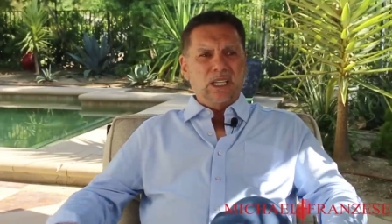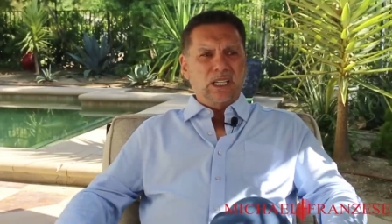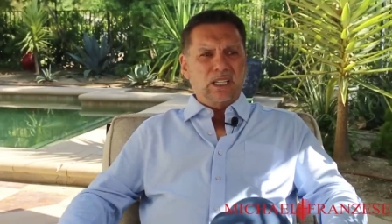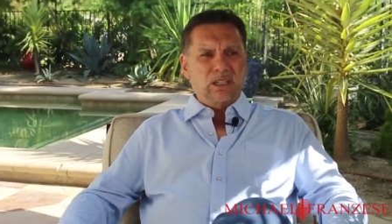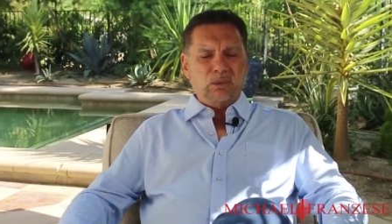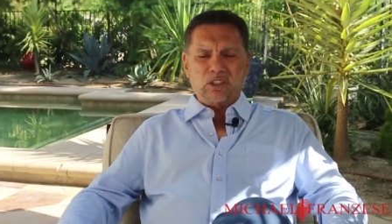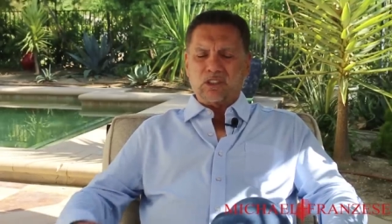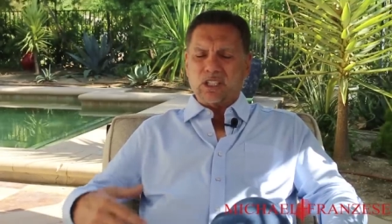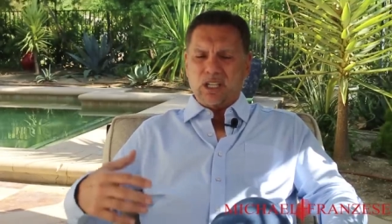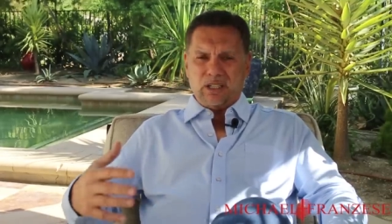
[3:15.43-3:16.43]
it, it, was
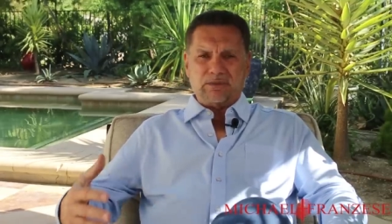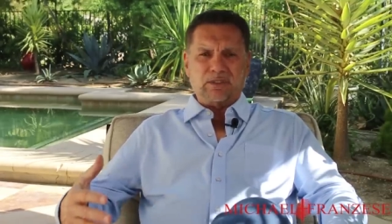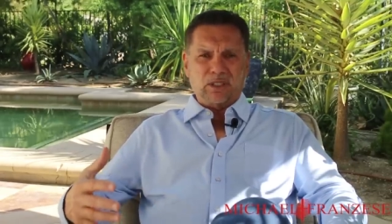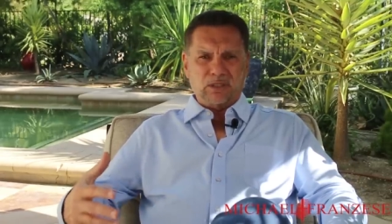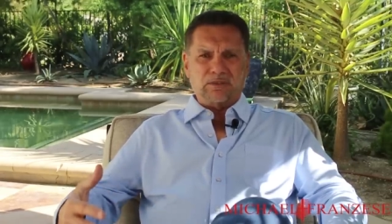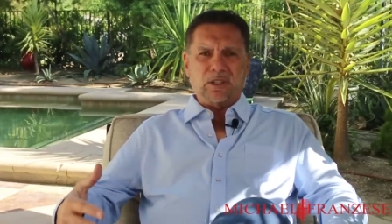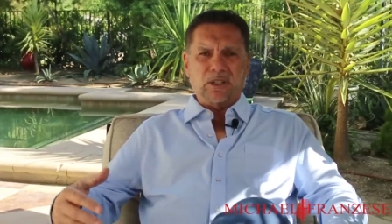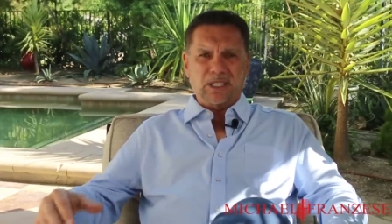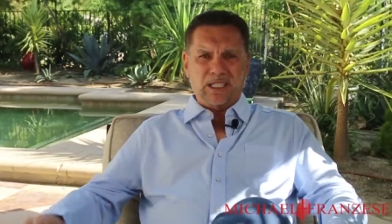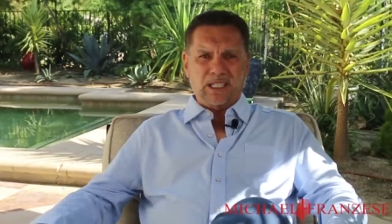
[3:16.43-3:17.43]
tough, you know, for her
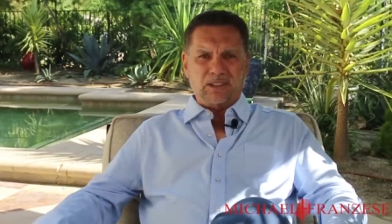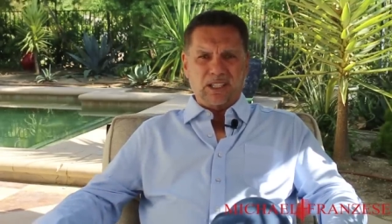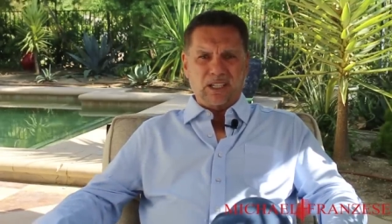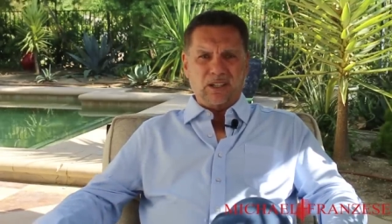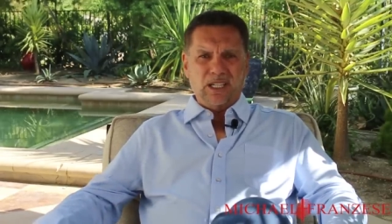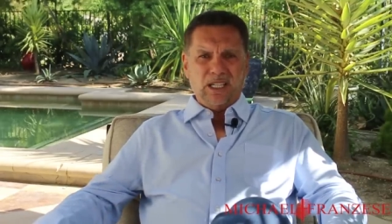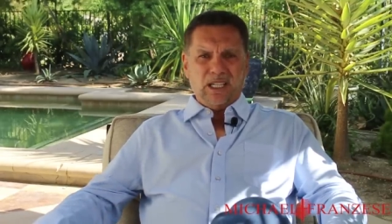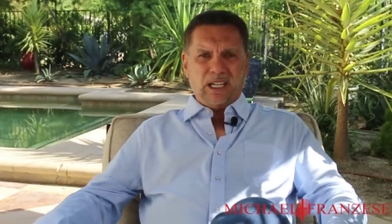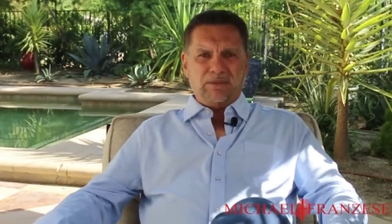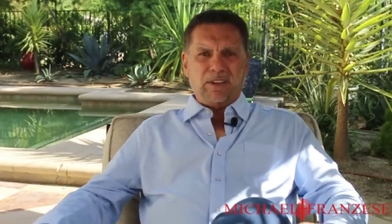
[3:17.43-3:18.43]
to get there.
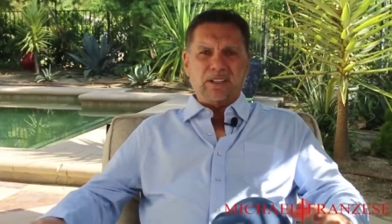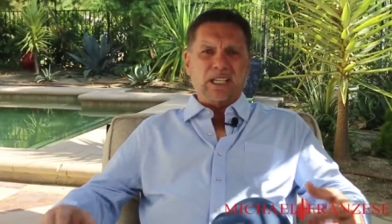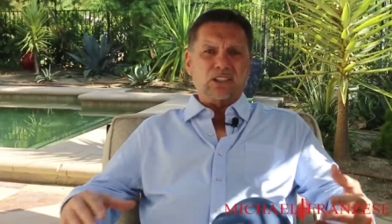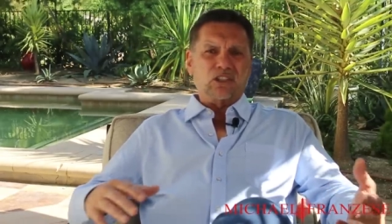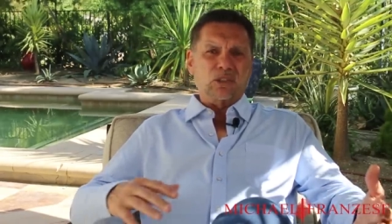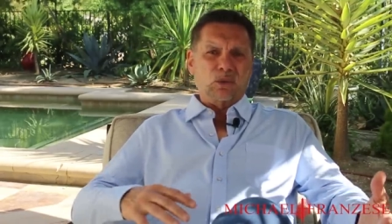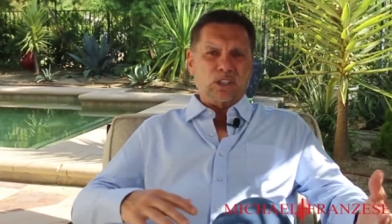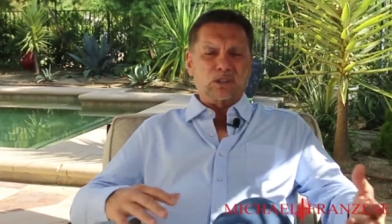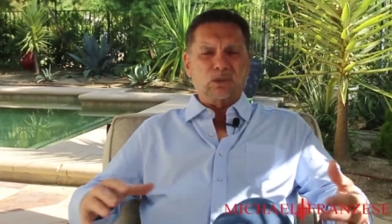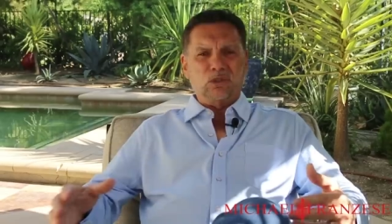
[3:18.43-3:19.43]
I found out she
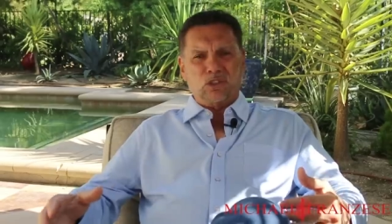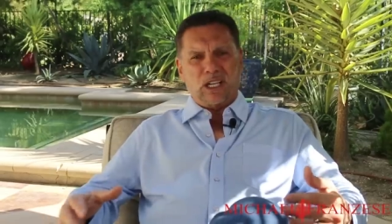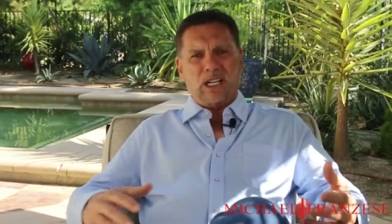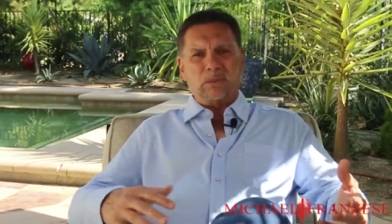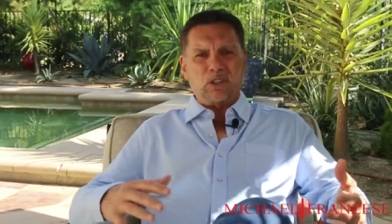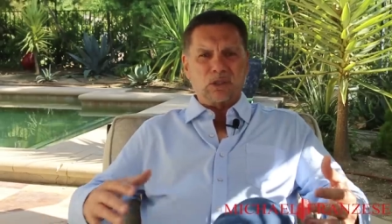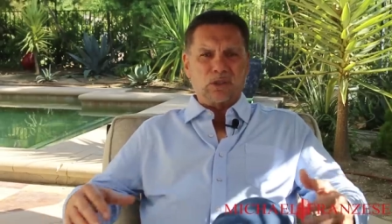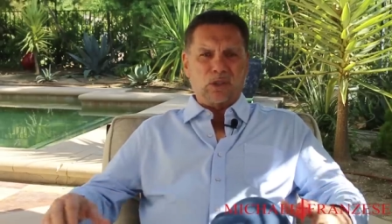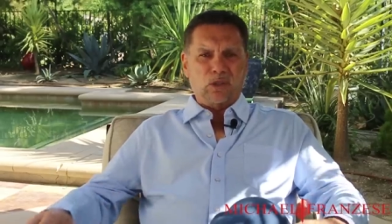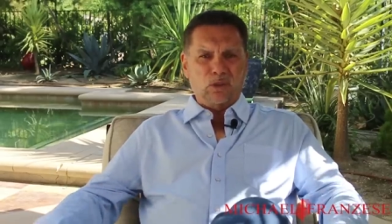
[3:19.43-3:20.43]
worked two jobs, you know,
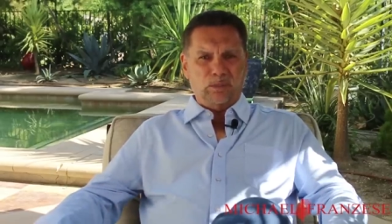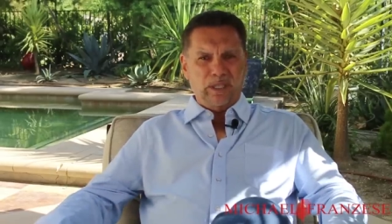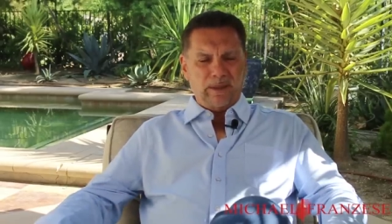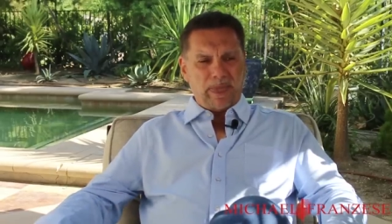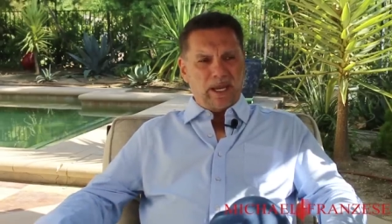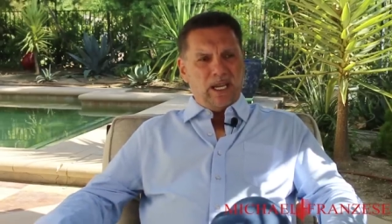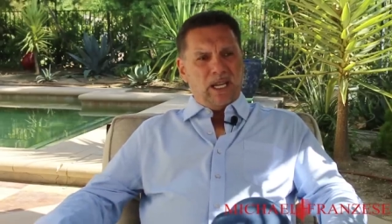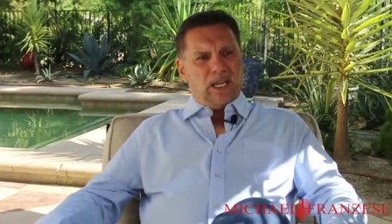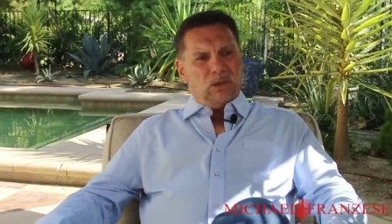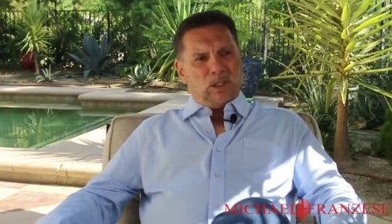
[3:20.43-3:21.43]
the whole bit.
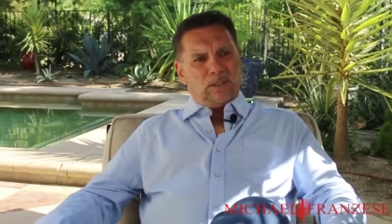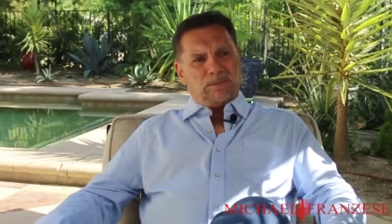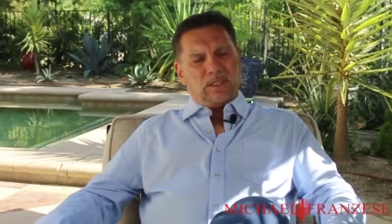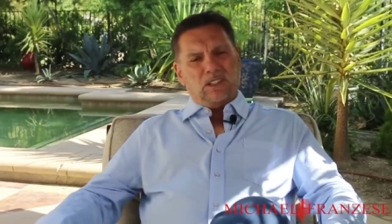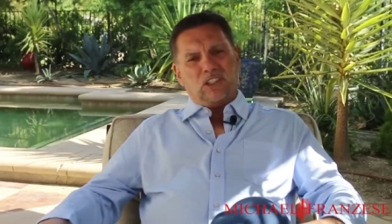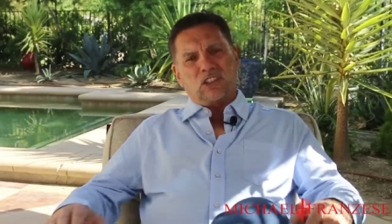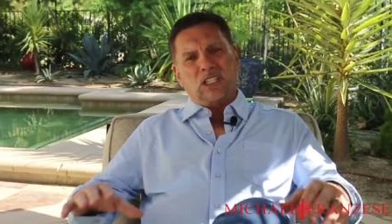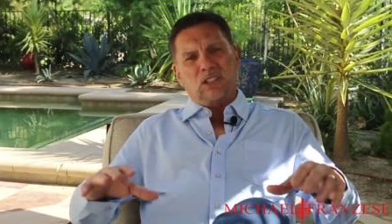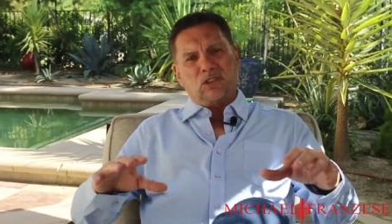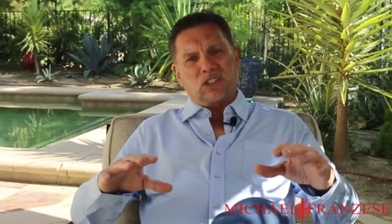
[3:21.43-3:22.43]
Well, this
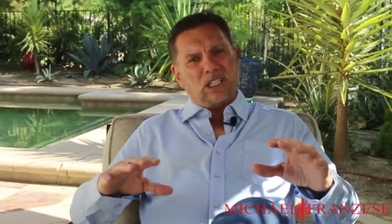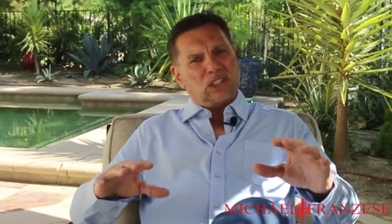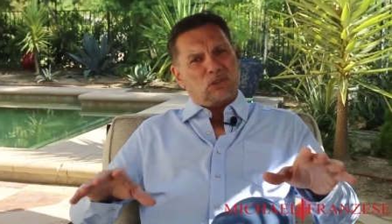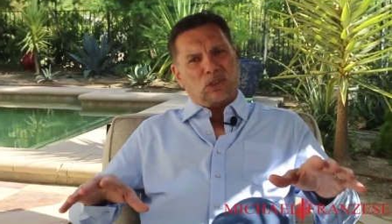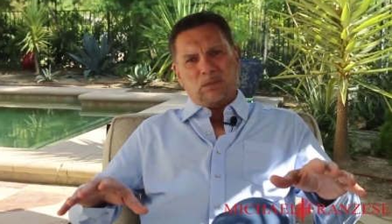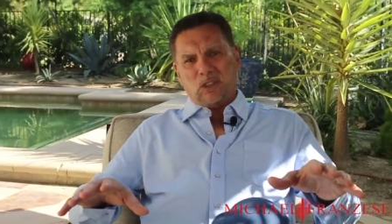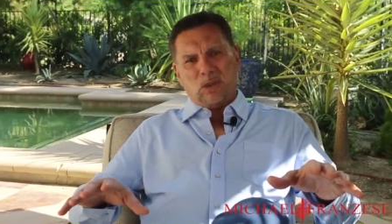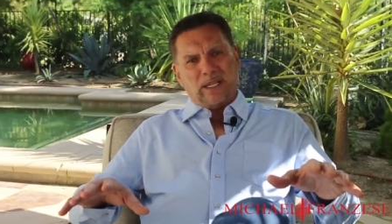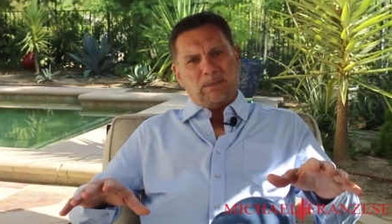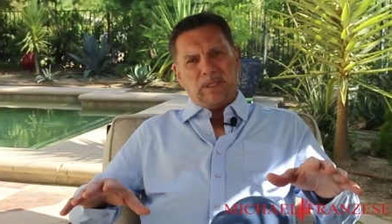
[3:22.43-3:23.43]
kid used to get in trouble
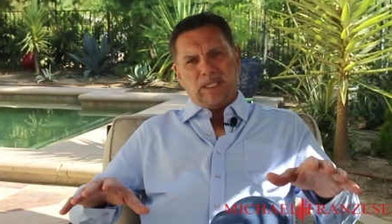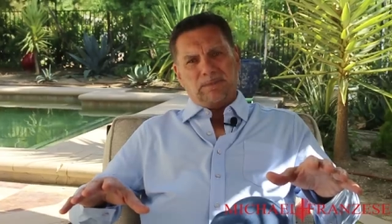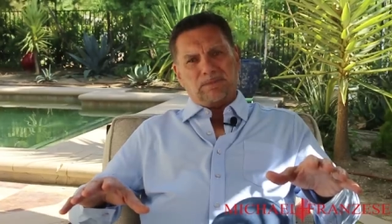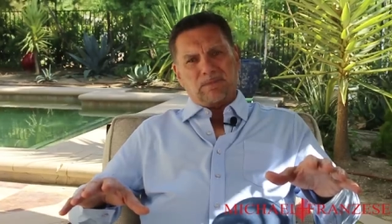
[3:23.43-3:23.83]
quite a bit.